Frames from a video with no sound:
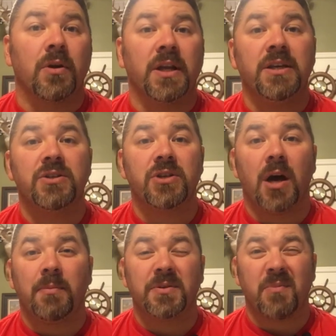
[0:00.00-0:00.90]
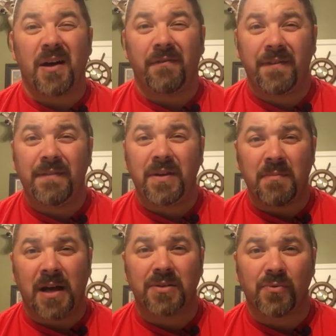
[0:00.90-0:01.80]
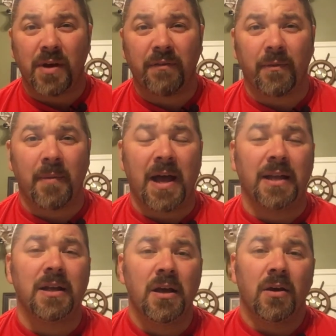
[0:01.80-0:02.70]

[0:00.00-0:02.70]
and his shop was about 50 miles away from mine,